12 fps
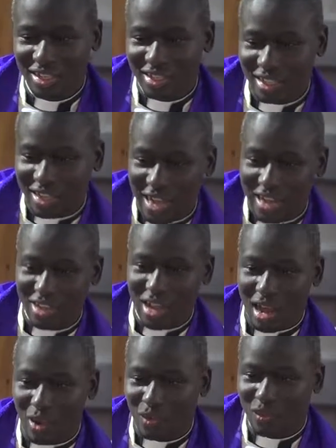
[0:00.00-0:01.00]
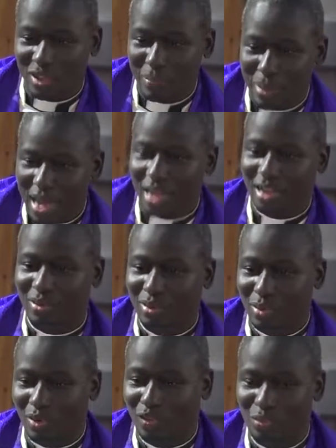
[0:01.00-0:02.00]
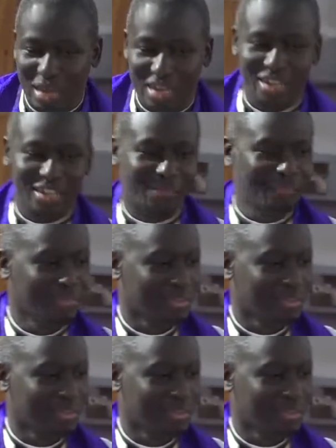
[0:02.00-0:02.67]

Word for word: the carrier of the bag of money.